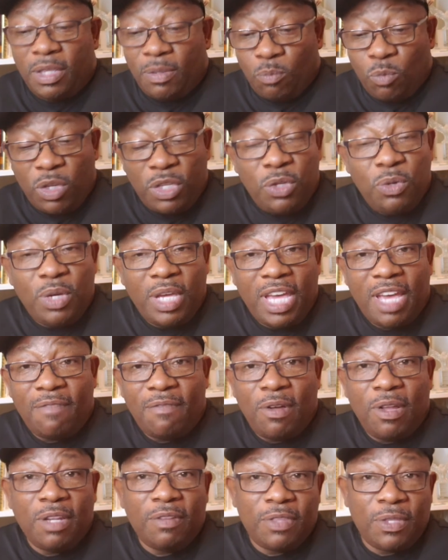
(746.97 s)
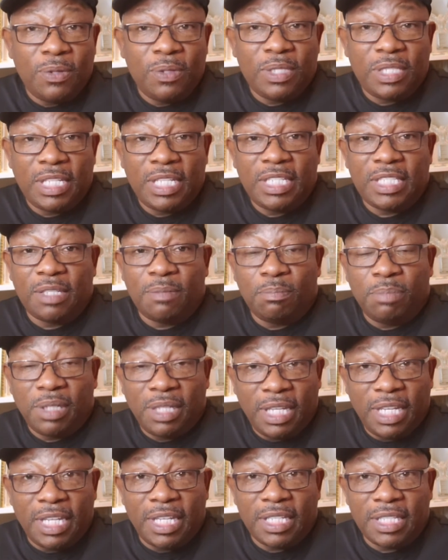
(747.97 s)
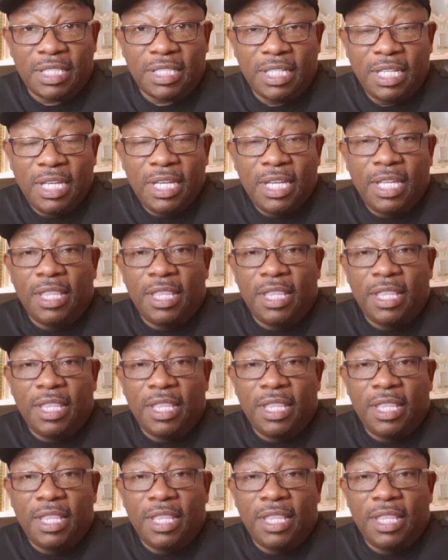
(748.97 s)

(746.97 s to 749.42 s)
When you have all of those things in place,